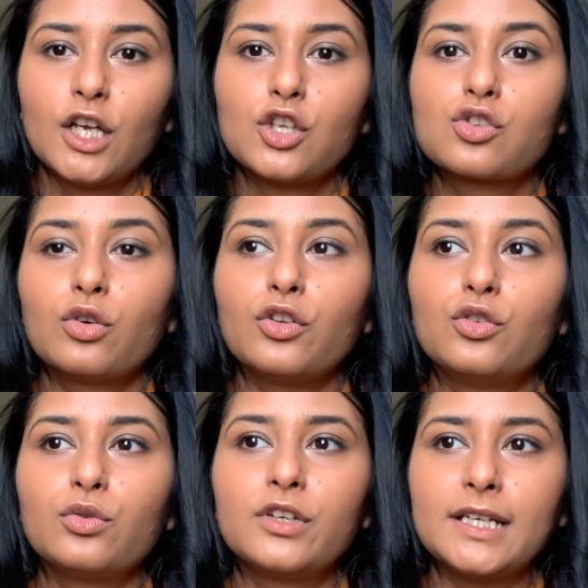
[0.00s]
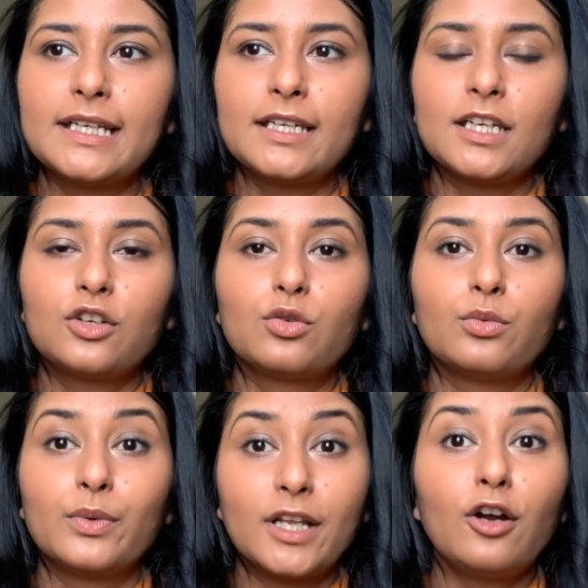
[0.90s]
So you really need to,
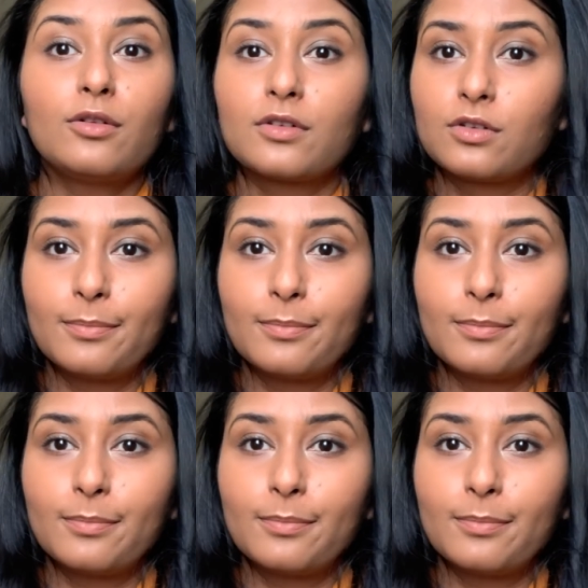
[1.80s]
without